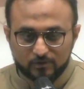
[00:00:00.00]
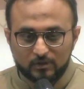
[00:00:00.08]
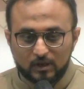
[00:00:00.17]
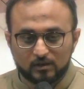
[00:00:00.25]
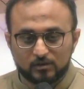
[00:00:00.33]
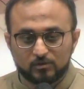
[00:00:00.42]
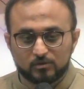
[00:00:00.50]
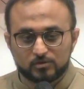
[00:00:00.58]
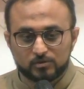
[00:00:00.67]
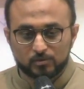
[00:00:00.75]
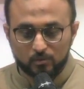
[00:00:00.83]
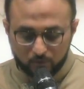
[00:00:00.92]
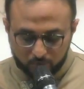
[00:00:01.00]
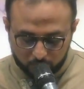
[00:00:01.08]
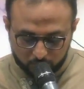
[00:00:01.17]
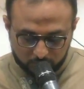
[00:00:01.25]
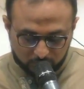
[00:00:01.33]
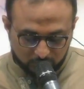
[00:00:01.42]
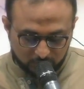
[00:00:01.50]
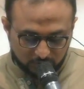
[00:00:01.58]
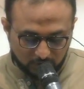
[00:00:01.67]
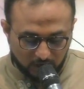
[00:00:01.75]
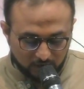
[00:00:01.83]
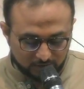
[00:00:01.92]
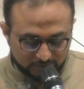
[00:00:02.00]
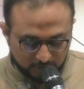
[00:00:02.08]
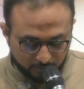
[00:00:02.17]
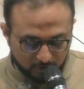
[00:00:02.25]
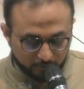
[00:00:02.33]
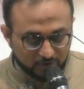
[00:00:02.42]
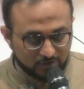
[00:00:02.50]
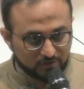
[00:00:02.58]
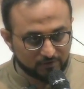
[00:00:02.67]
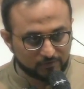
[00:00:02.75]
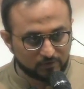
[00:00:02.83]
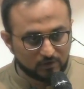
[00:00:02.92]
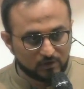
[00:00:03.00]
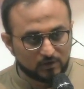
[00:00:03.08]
thank you to all our subcommittees,